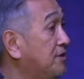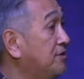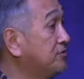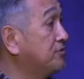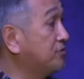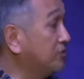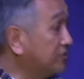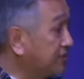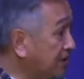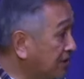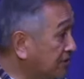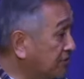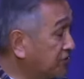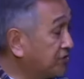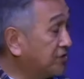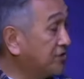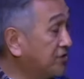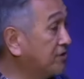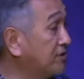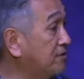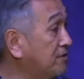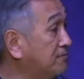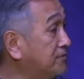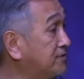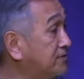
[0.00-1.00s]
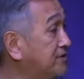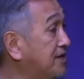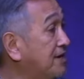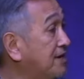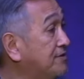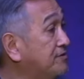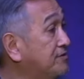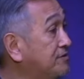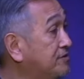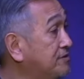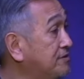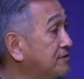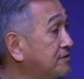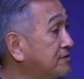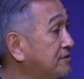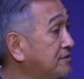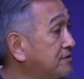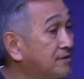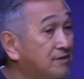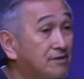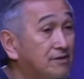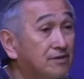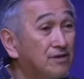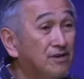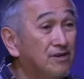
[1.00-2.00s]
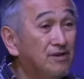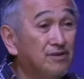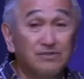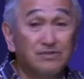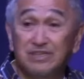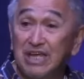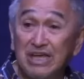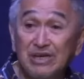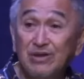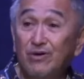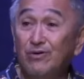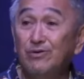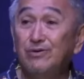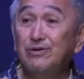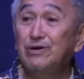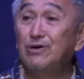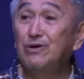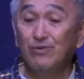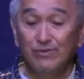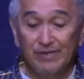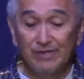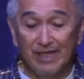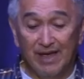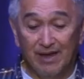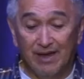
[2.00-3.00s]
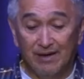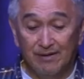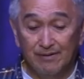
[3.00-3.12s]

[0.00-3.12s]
to their circumstances. They don't know that.